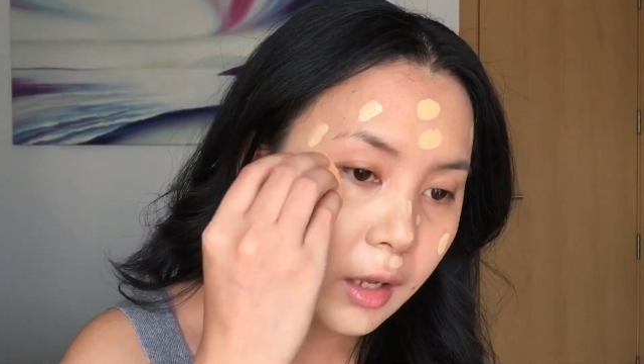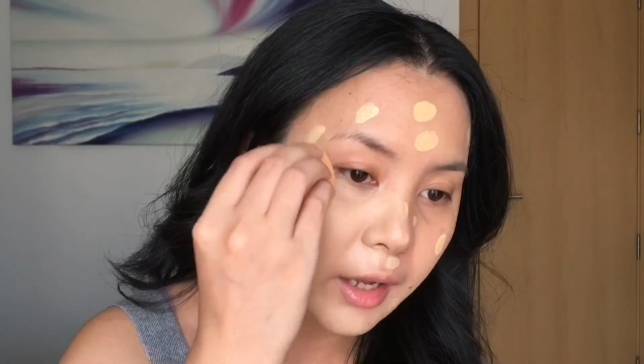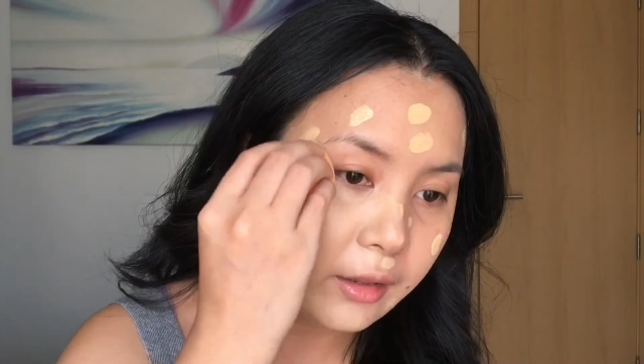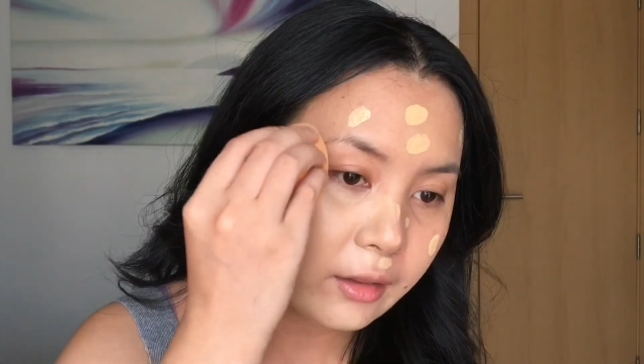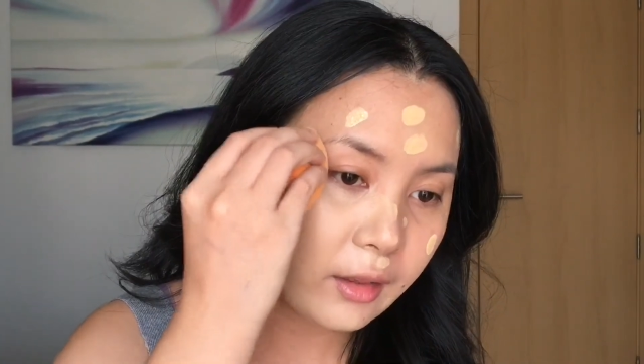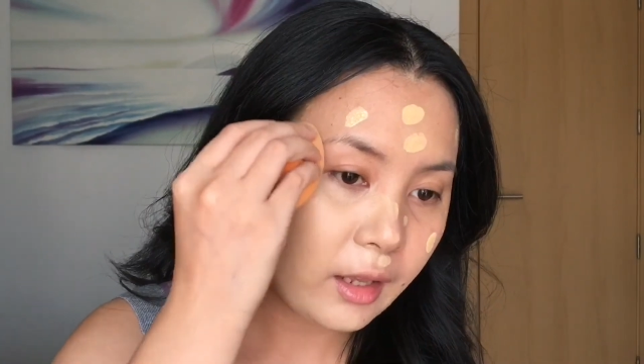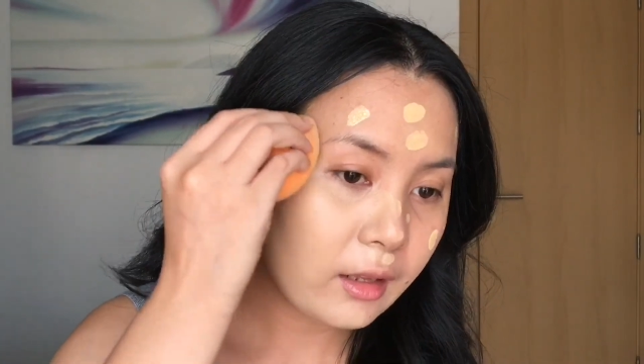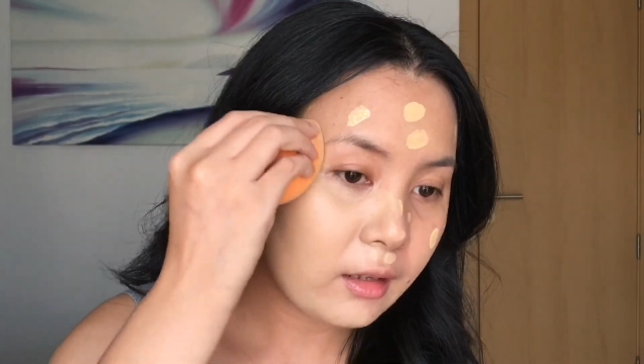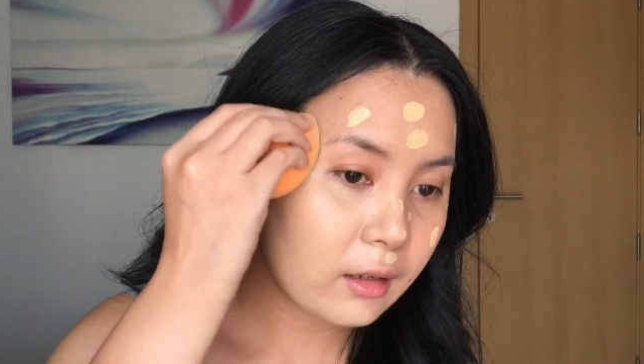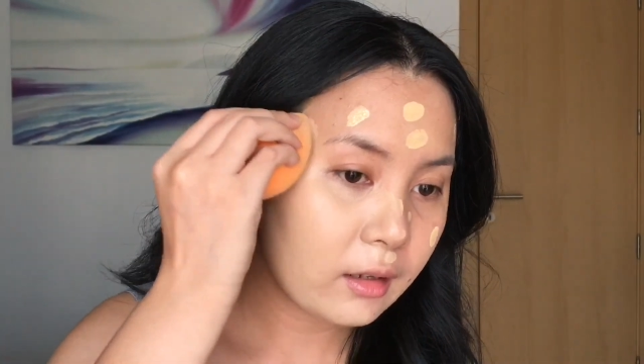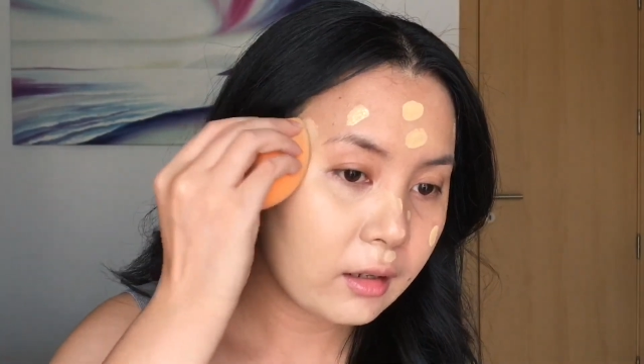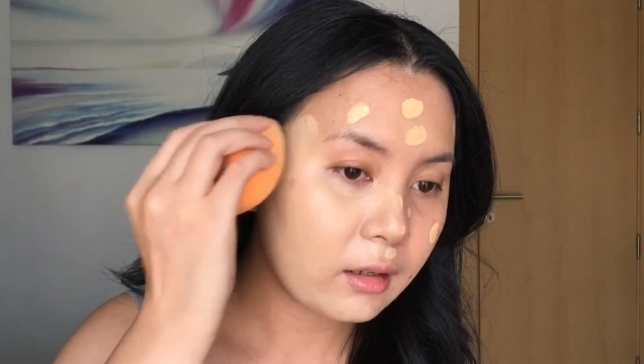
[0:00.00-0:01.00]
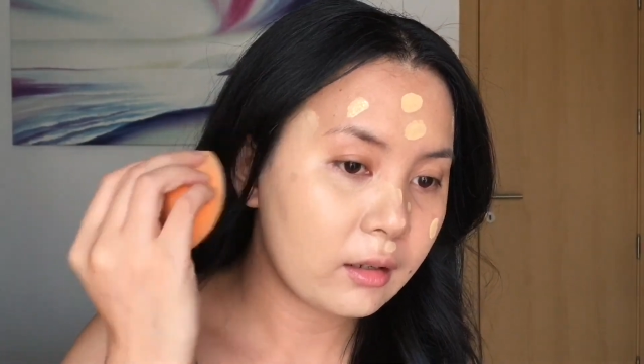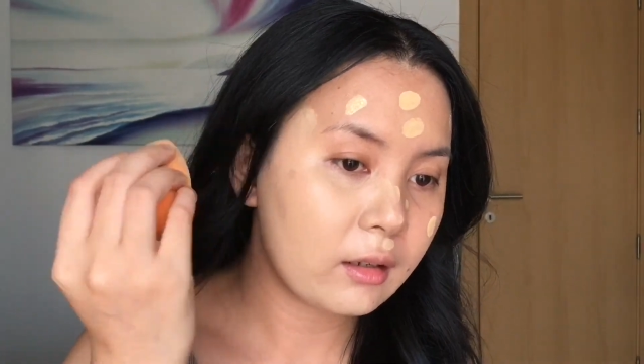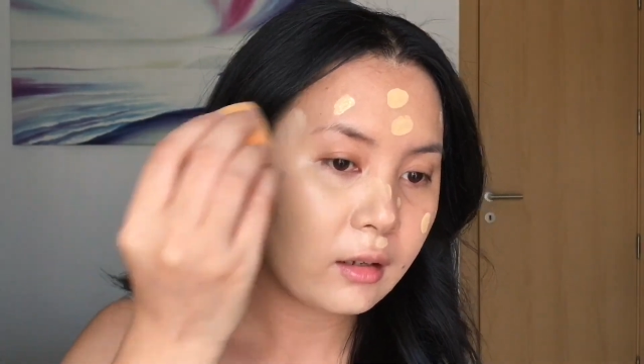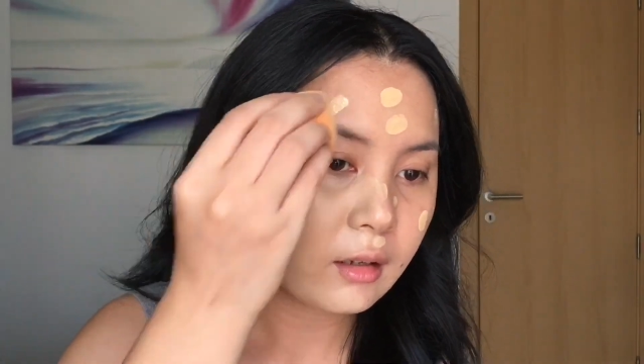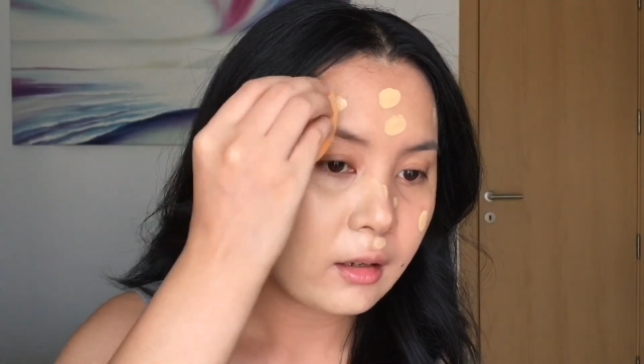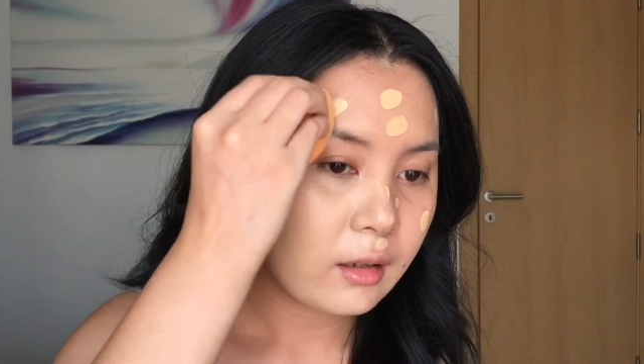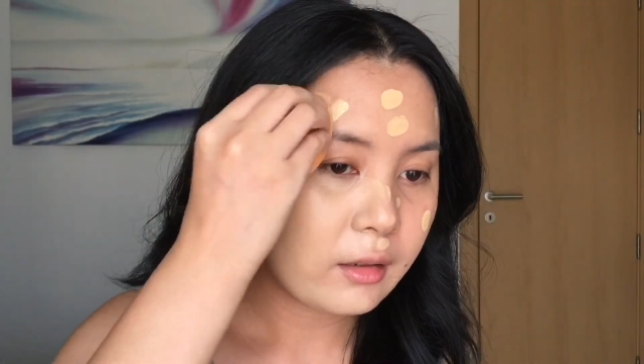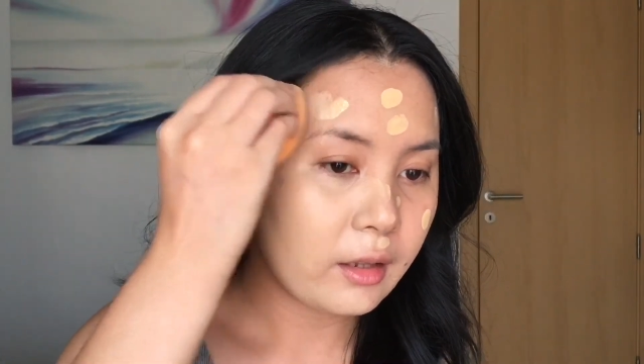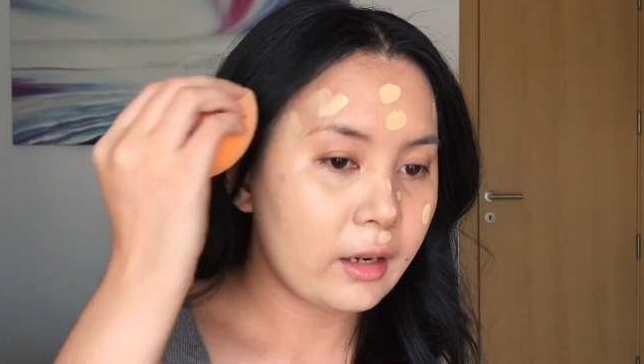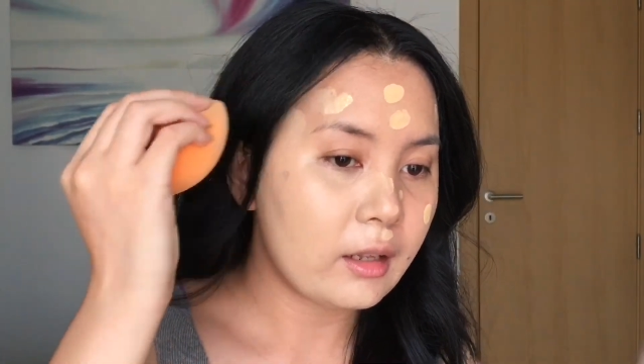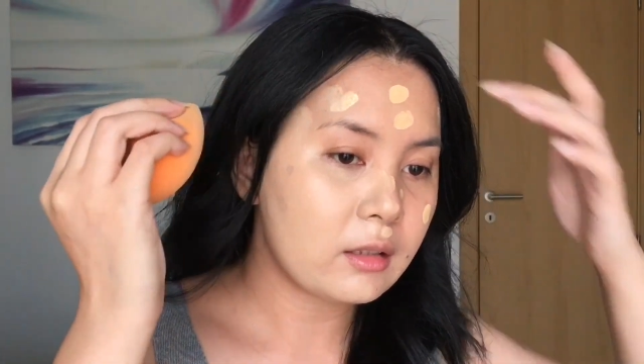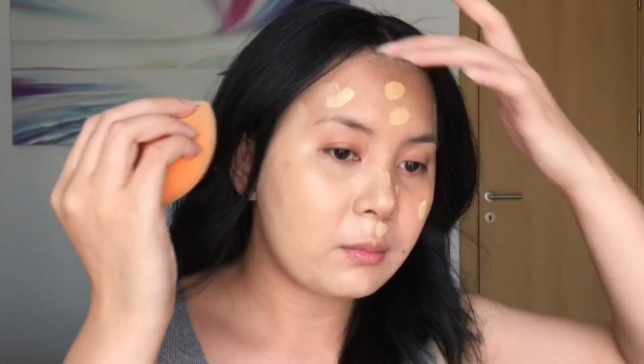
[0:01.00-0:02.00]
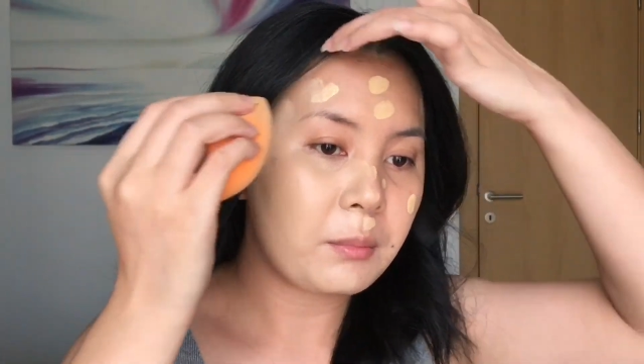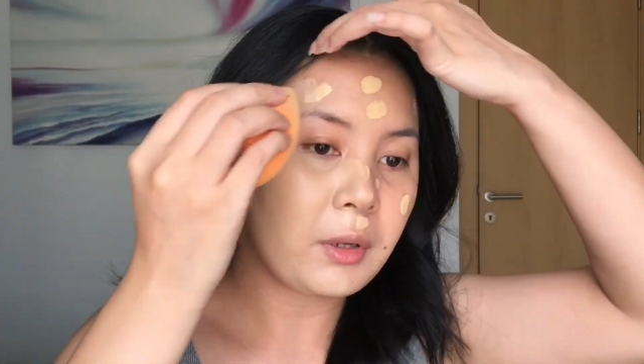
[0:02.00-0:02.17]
I think that it's